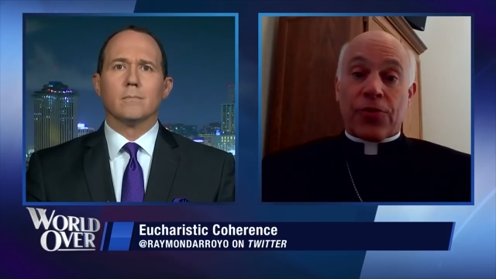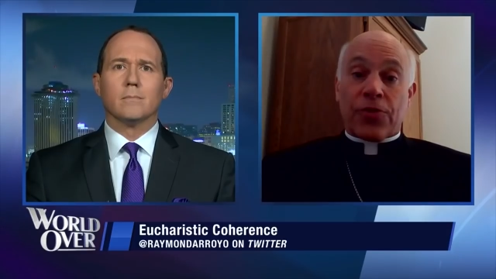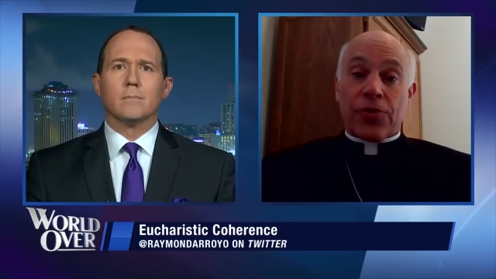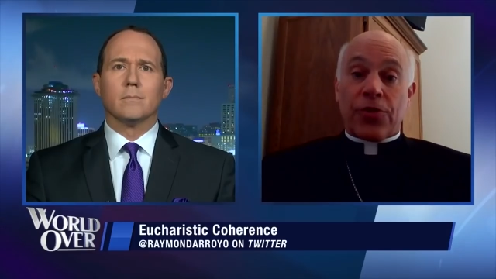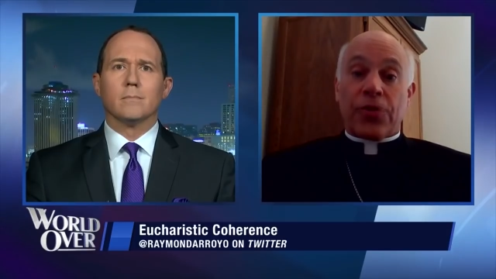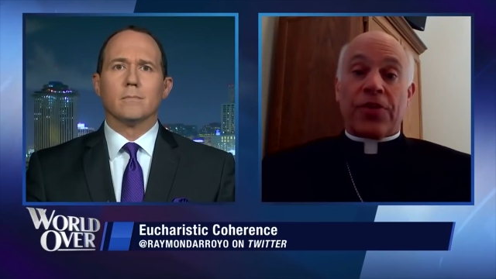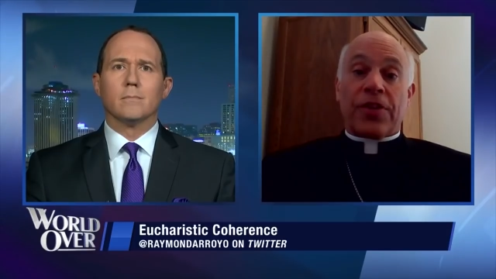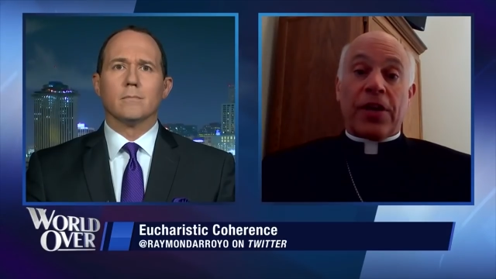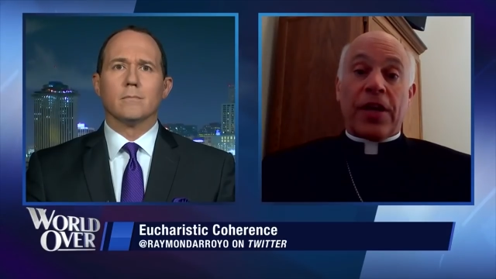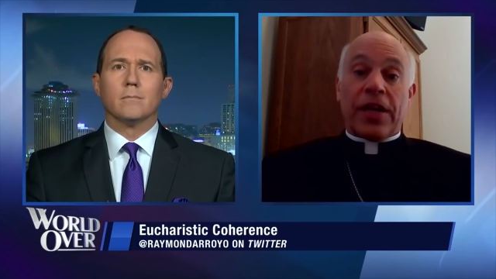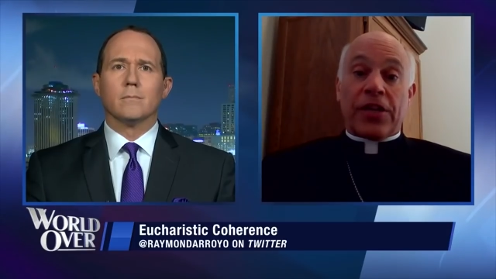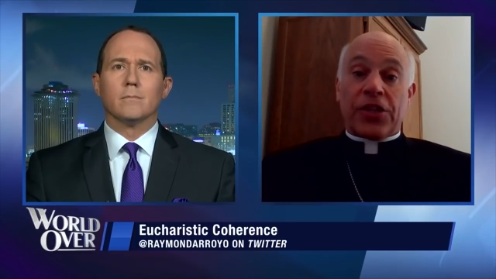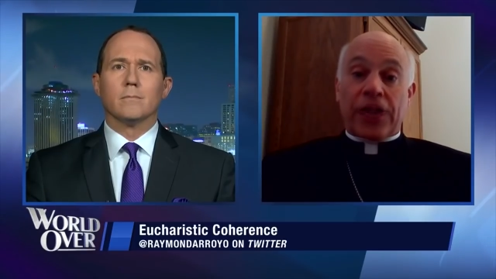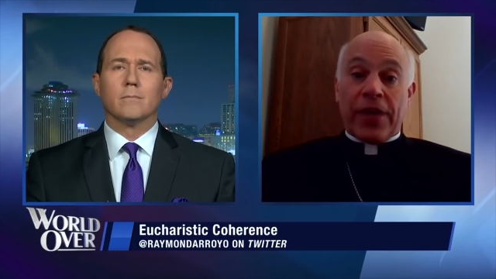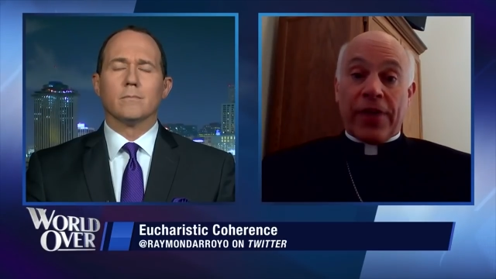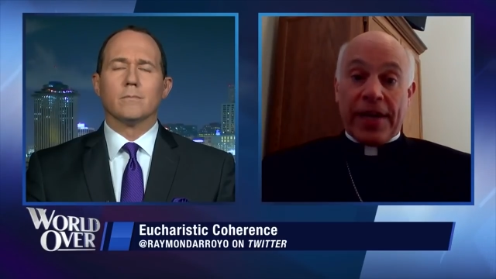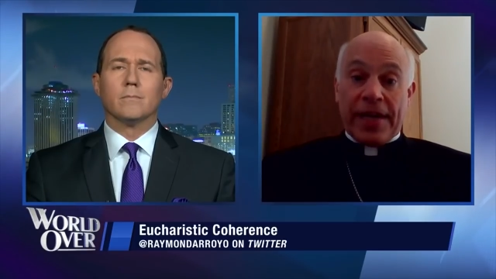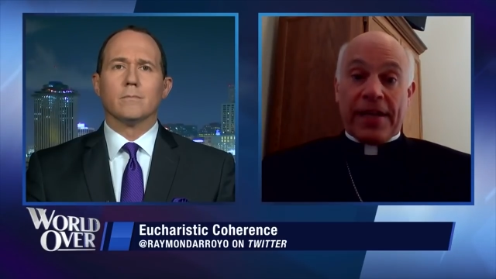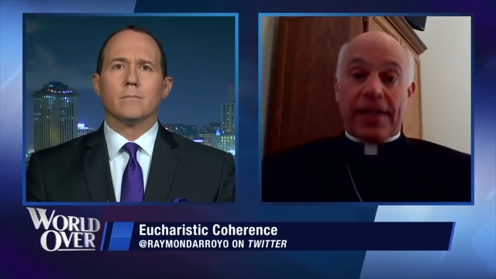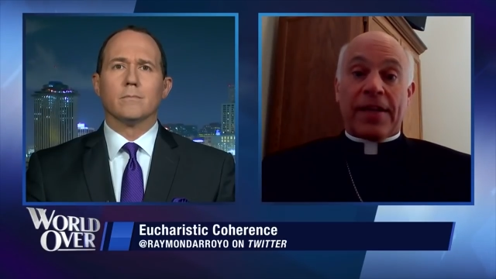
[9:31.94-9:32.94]
Speaker 1: and, and
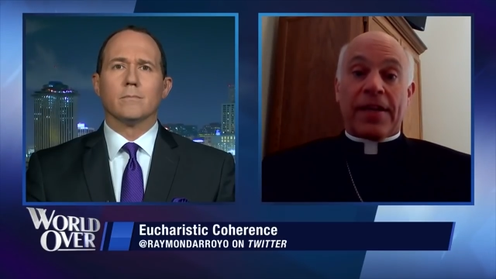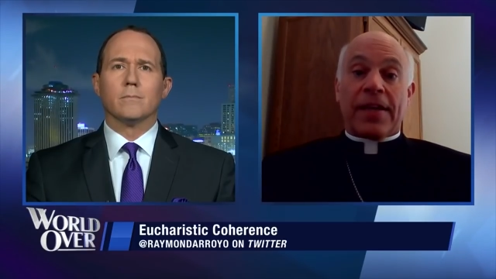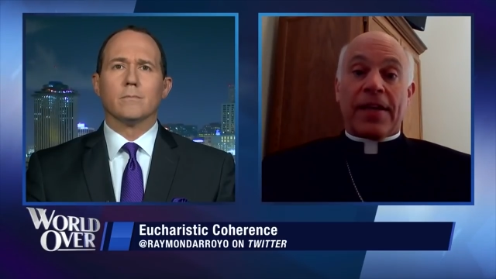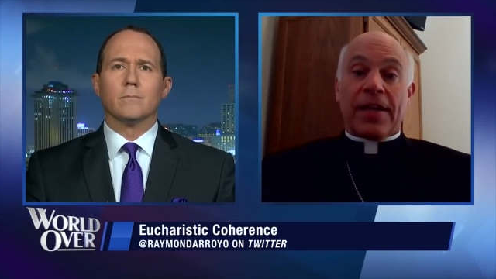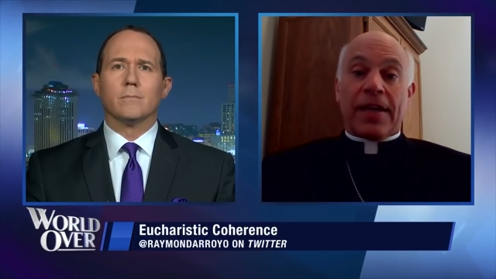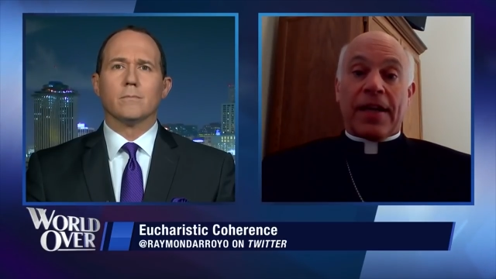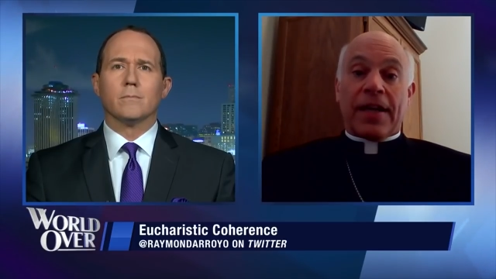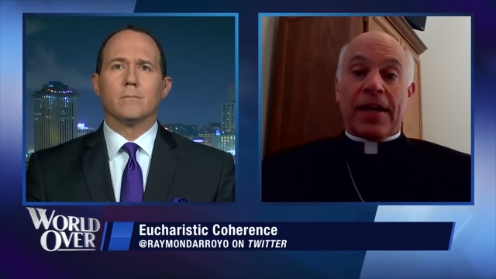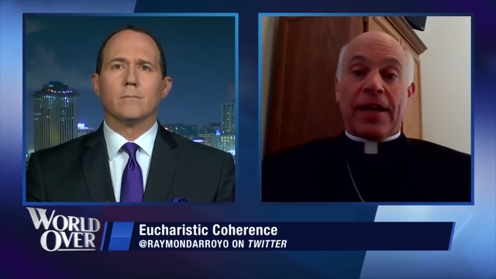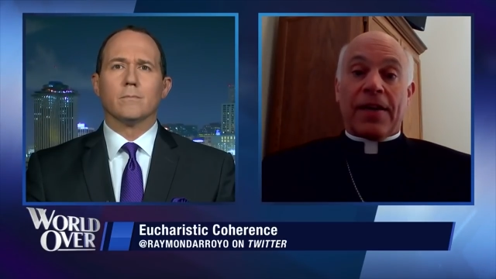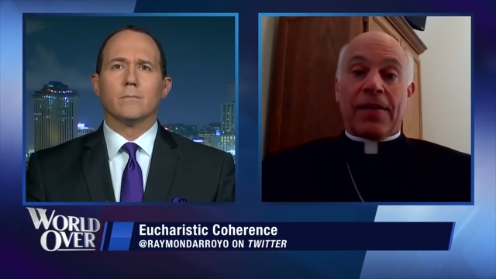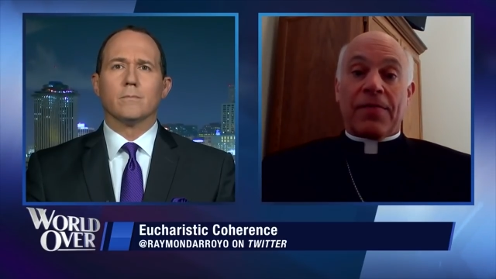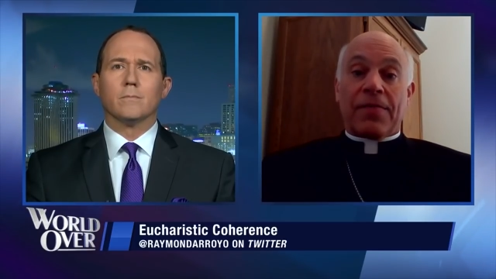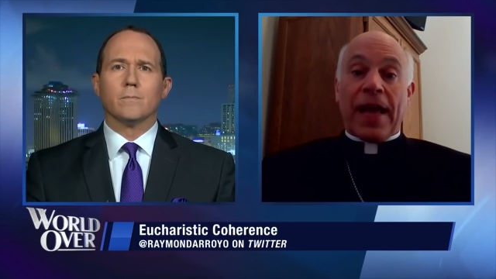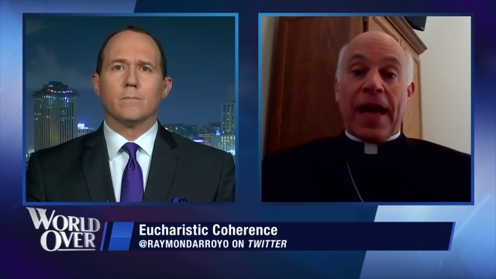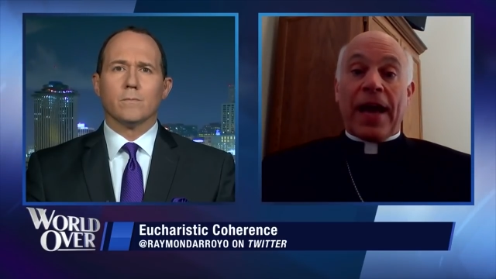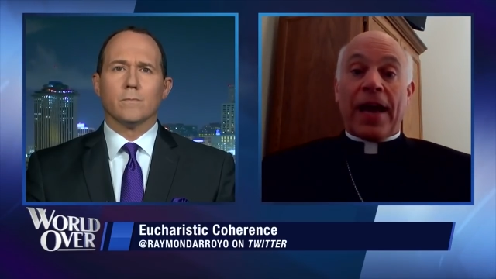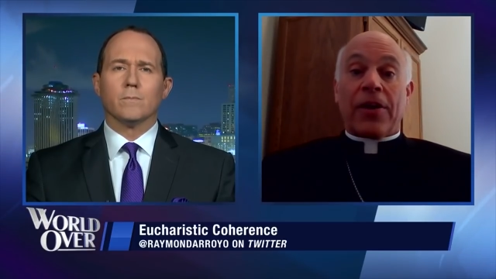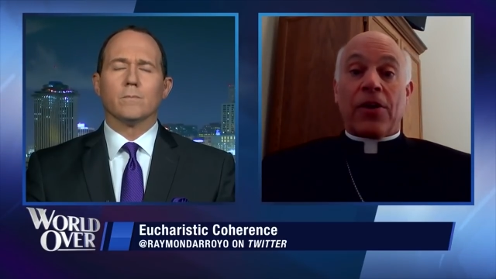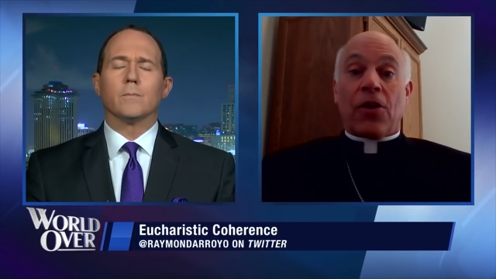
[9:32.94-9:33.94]
charity uh,
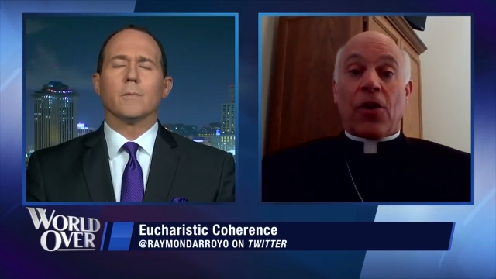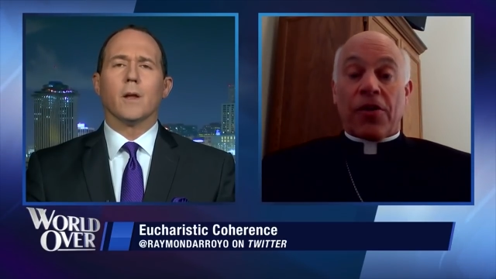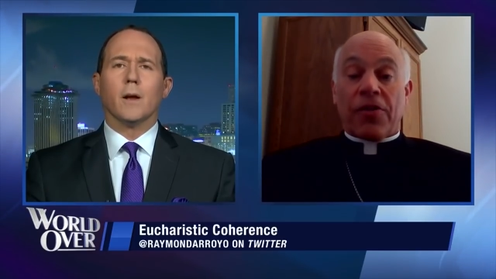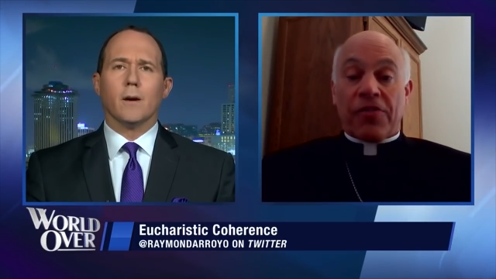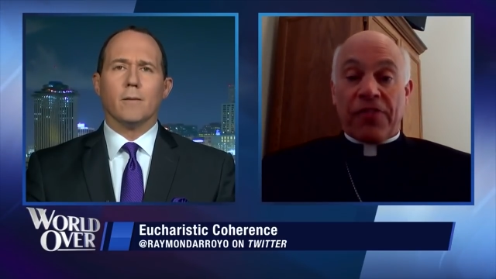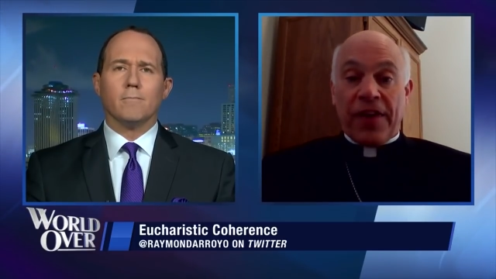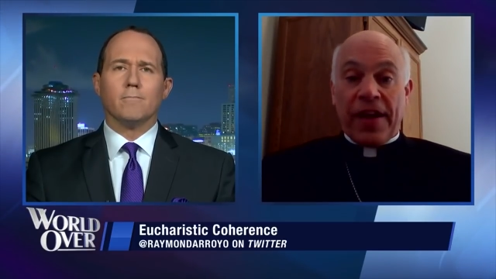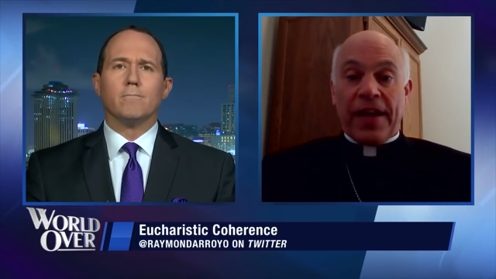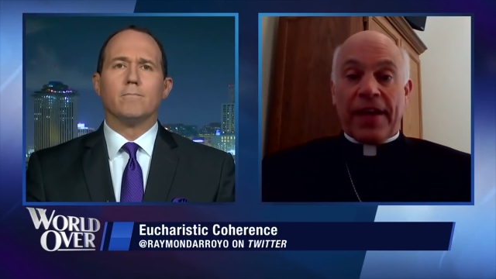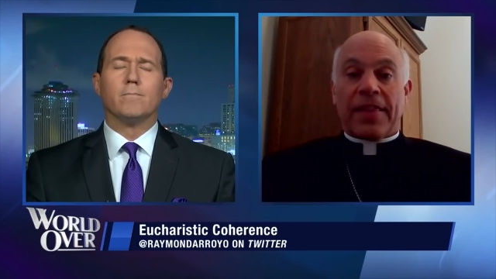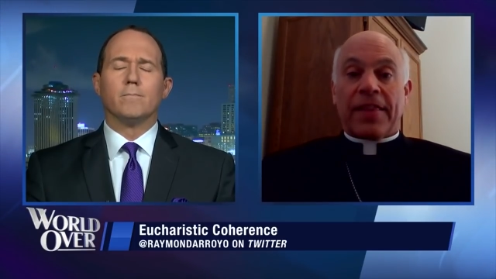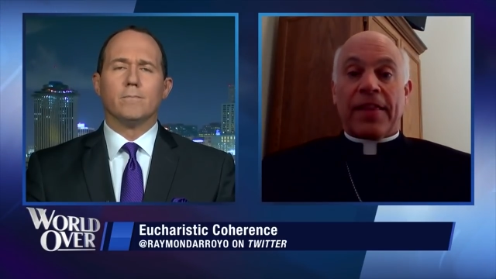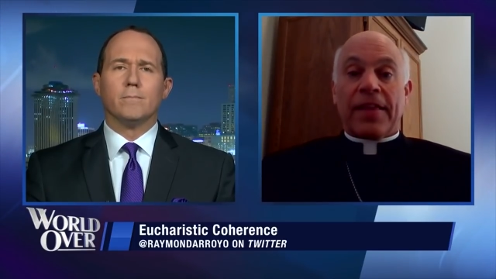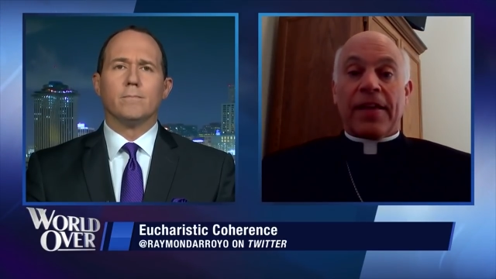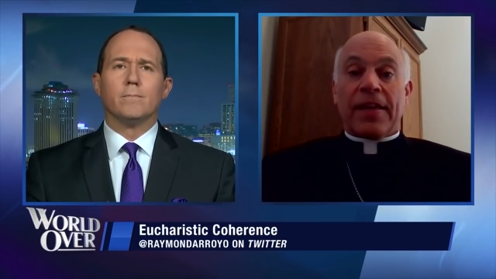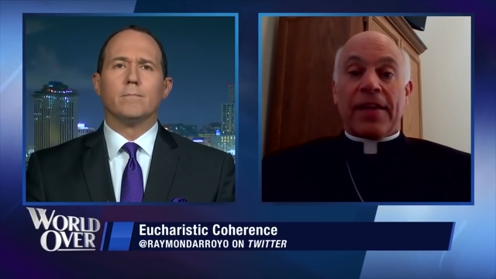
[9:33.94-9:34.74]
that our faith